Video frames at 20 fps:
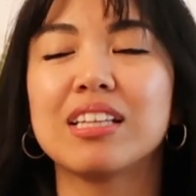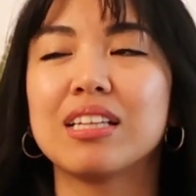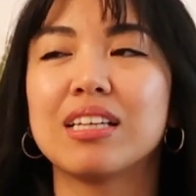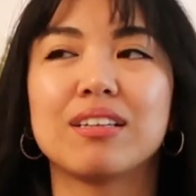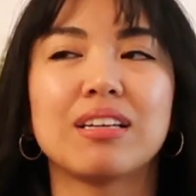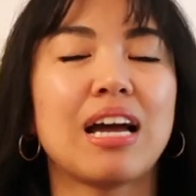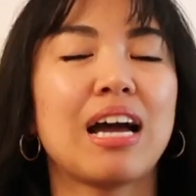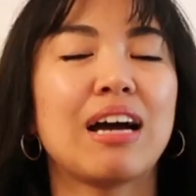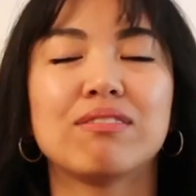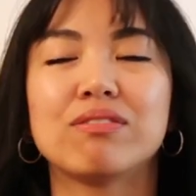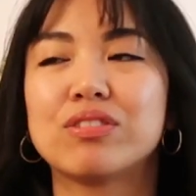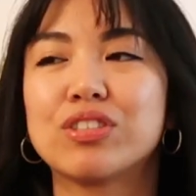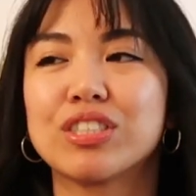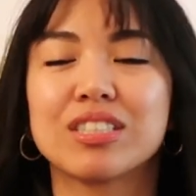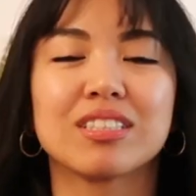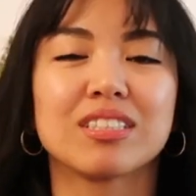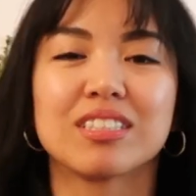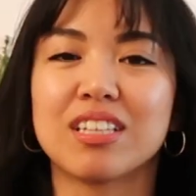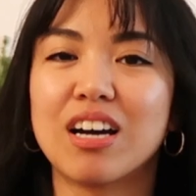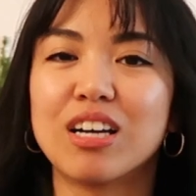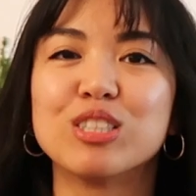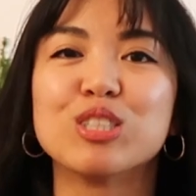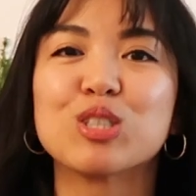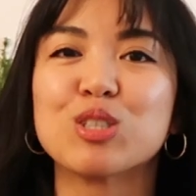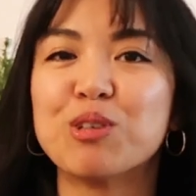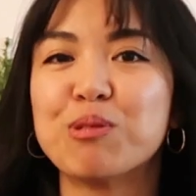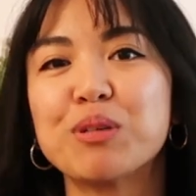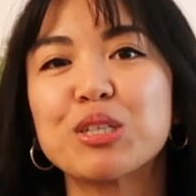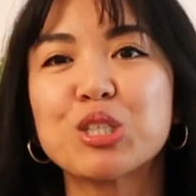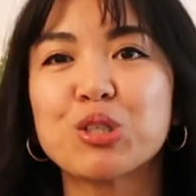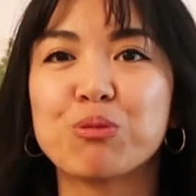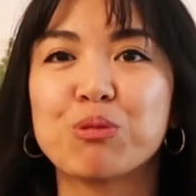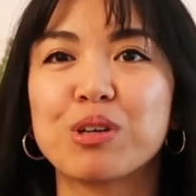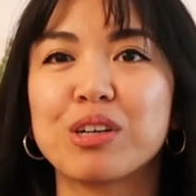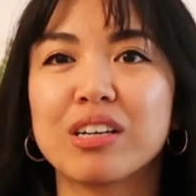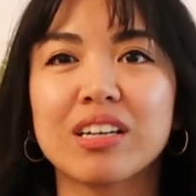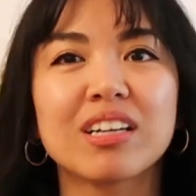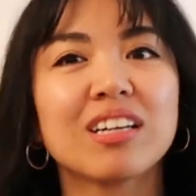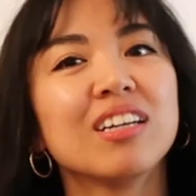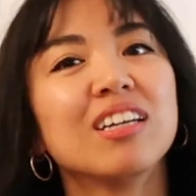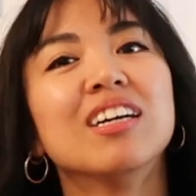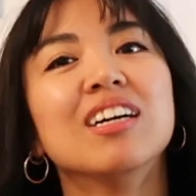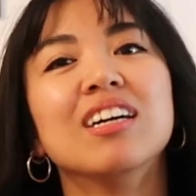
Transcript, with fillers: They have just done so much work.